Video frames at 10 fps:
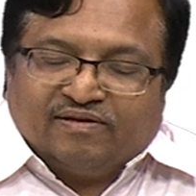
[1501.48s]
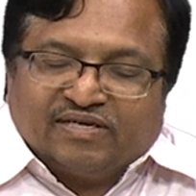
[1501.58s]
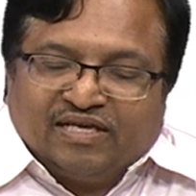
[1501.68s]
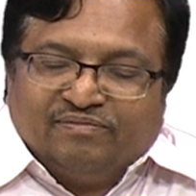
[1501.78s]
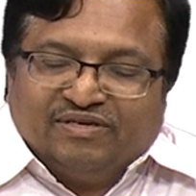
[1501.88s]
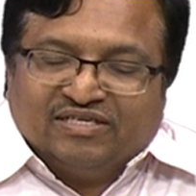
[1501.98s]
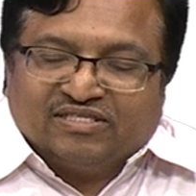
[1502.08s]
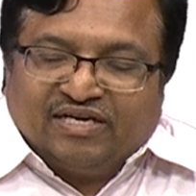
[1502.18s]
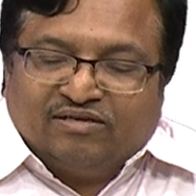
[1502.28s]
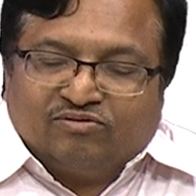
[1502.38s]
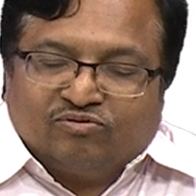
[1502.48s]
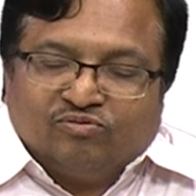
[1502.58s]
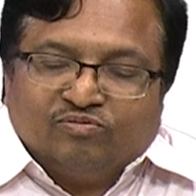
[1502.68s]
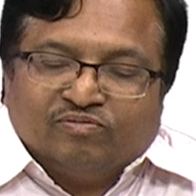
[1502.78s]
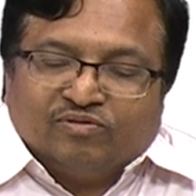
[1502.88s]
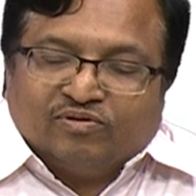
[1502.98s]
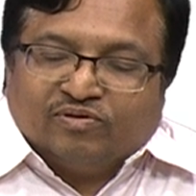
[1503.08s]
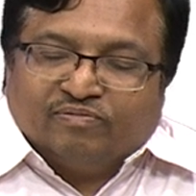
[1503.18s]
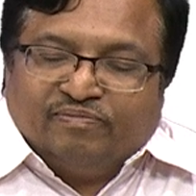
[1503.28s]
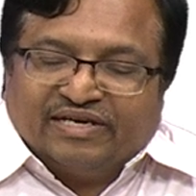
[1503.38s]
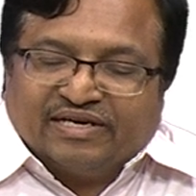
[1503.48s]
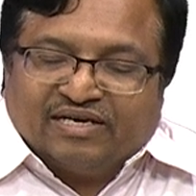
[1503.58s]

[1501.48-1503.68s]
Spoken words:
can be designed to make